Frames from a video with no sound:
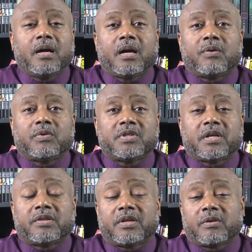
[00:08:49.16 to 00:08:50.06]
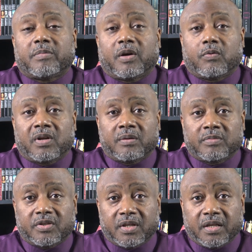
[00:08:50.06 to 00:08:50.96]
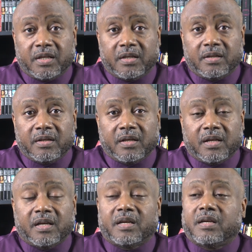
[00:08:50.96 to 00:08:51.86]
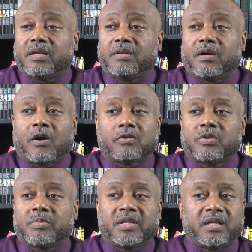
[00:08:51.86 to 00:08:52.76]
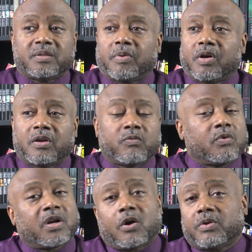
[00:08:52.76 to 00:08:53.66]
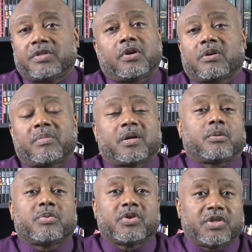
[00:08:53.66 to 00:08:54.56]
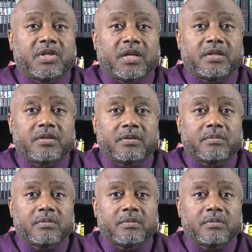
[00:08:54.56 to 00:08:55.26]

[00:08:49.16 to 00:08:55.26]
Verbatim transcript: I want you to think about what I'm saying. And ultimately, that's part of what I always talk about appreciation.